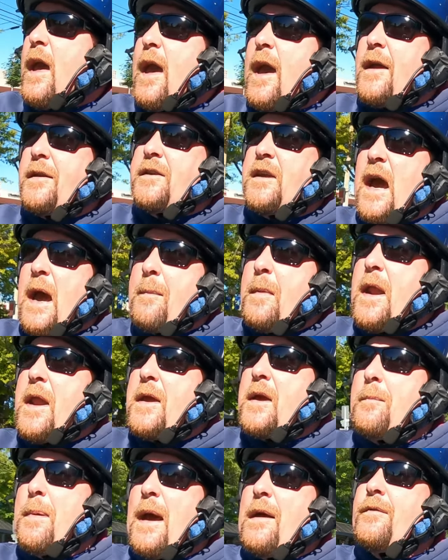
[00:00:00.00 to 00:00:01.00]
and
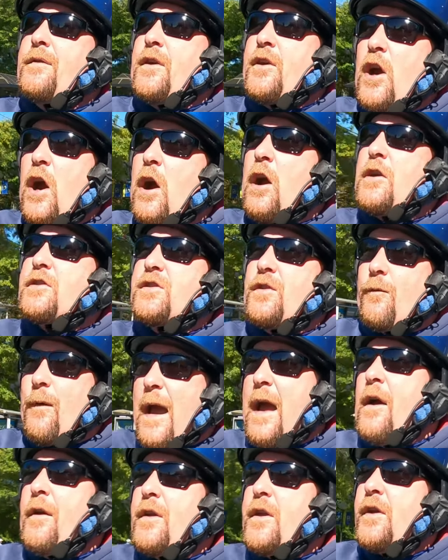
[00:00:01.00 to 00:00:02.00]
commenting about the cars
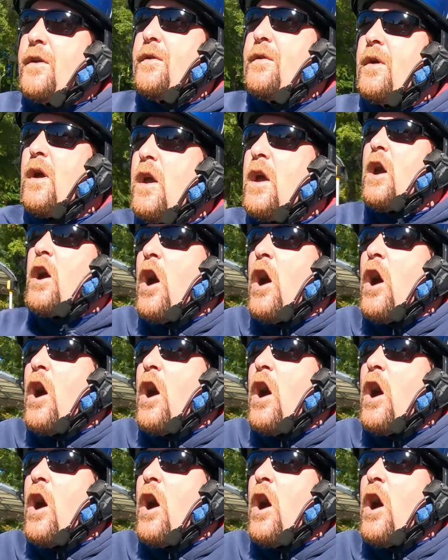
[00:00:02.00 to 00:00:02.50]
around you